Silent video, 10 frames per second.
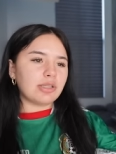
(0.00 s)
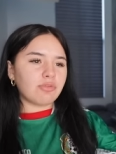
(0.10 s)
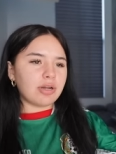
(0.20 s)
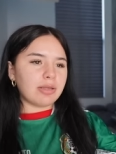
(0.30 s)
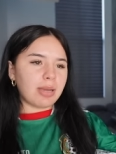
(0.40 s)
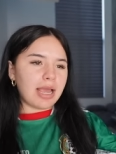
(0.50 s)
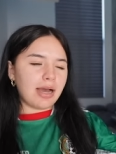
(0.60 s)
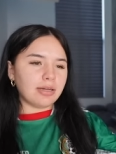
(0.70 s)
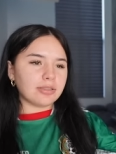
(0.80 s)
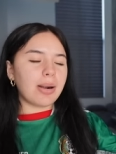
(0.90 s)
to the front of my
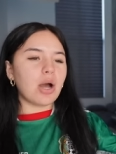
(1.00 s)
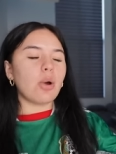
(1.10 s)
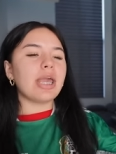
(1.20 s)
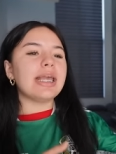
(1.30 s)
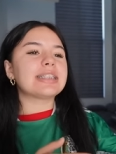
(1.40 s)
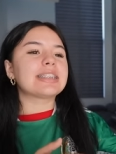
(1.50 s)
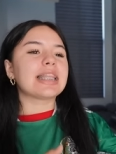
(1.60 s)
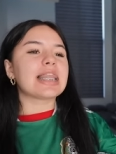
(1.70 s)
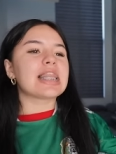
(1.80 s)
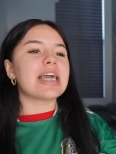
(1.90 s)
house. Bro, it
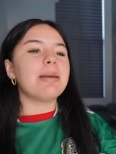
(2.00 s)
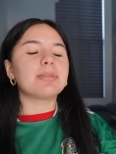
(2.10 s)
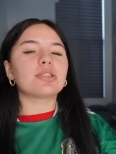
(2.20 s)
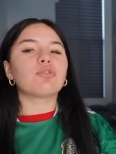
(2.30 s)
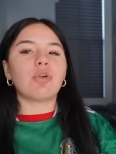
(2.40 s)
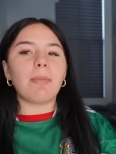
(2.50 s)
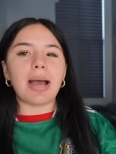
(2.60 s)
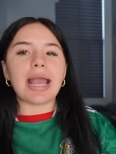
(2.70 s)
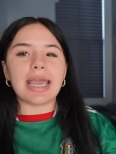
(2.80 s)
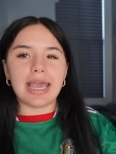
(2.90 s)
slips from
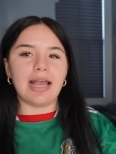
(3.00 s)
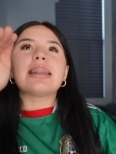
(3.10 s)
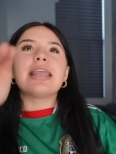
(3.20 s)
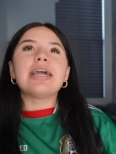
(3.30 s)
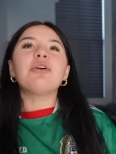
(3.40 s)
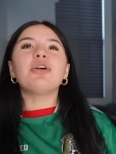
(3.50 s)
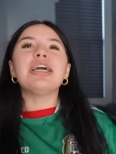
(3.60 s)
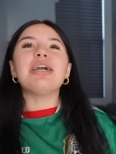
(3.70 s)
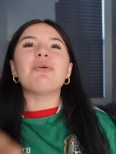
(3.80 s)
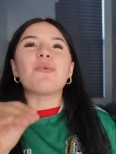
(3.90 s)
my hand.
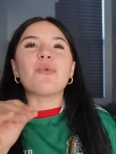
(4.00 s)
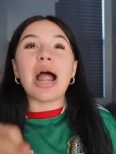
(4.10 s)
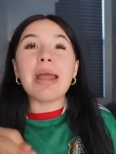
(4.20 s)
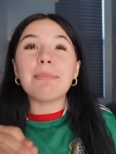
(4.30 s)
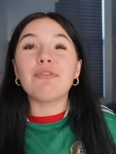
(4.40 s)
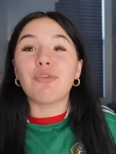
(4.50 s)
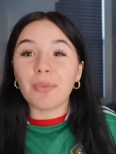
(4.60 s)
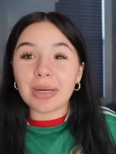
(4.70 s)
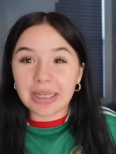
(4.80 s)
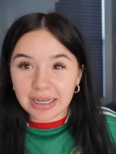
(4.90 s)
Literally right
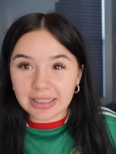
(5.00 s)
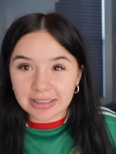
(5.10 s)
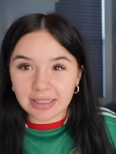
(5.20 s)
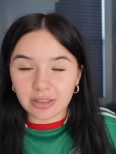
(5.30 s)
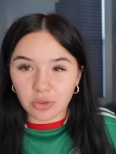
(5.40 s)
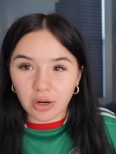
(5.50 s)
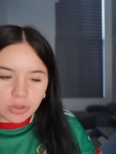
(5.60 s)
before we get inside the door.